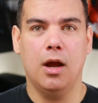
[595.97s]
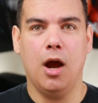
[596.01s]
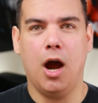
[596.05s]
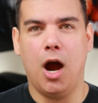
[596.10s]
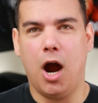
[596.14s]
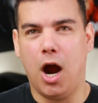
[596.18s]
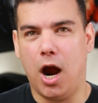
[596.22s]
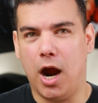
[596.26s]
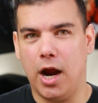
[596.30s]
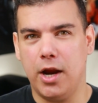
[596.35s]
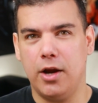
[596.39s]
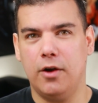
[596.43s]

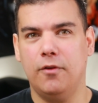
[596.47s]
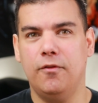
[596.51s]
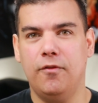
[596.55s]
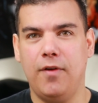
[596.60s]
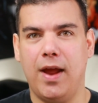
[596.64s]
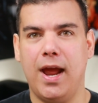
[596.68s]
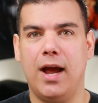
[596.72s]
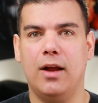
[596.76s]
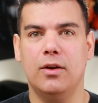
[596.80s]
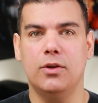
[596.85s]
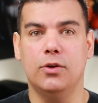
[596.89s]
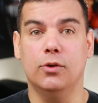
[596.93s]
Higher
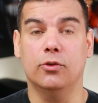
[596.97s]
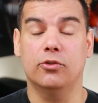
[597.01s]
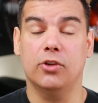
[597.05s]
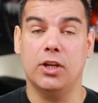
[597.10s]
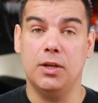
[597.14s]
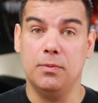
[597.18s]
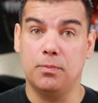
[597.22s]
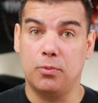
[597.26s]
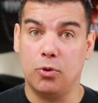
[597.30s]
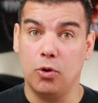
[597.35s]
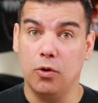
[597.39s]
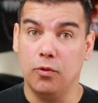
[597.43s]
values
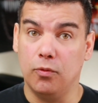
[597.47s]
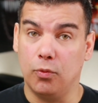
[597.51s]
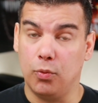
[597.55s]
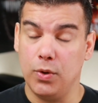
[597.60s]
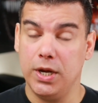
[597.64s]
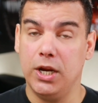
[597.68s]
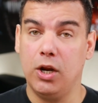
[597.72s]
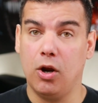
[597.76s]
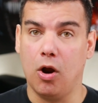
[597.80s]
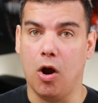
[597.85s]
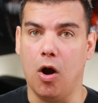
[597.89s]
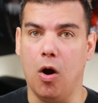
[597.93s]
improve
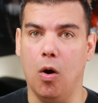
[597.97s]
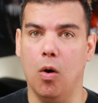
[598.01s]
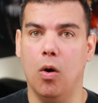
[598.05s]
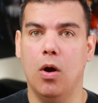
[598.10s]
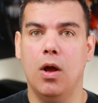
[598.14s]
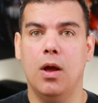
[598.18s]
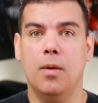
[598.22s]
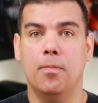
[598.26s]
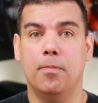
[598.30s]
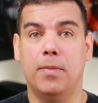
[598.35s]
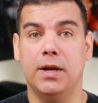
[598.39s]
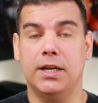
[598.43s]
recall
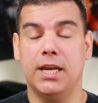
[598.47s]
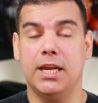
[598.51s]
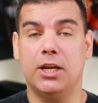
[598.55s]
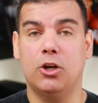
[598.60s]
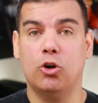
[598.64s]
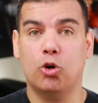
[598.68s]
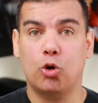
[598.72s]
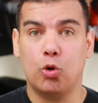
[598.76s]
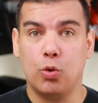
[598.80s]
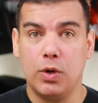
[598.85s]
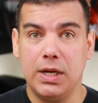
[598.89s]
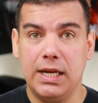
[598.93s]
but
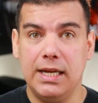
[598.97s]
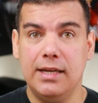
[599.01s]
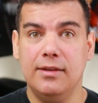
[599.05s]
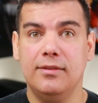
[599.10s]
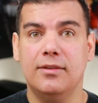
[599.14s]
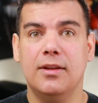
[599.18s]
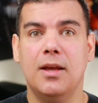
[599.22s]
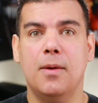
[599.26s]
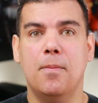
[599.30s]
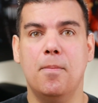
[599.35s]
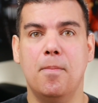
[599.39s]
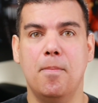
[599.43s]
increase
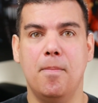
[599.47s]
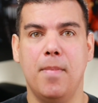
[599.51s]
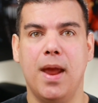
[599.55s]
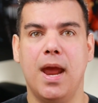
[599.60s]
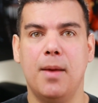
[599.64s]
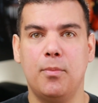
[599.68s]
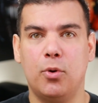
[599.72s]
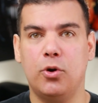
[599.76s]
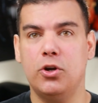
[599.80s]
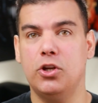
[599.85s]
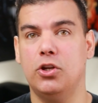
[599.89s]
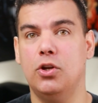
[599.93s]

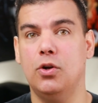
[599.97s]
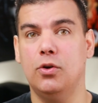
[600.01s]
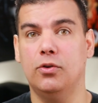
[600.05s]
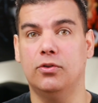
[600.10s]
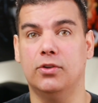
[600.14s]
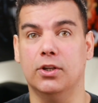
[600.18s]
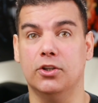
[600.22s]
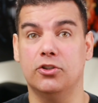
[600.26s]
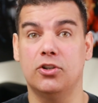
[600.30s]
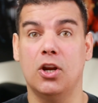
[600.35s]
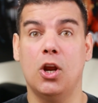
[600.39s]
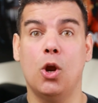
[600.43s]
memory
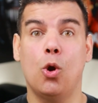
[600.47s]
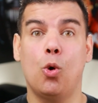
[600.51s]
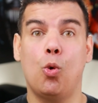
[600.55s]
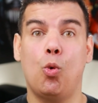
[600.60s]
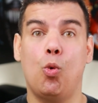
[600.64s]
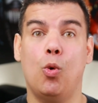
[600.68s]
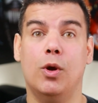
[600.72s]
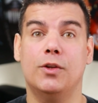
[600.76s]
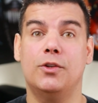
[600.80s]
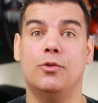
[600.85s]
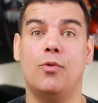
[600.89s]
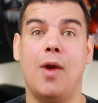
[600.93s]
usage
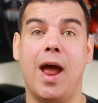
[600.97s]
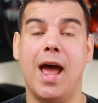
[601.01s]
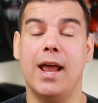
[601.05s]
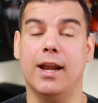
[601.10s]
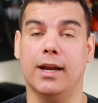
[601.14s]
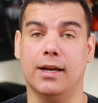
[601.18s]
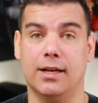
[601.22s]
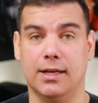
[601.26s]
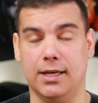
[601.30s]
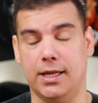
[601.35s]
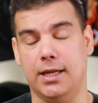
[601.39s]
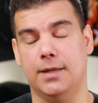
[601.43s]

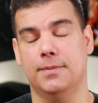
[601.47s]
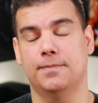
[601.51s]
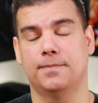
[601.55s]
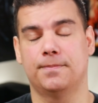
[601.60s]
quadratically.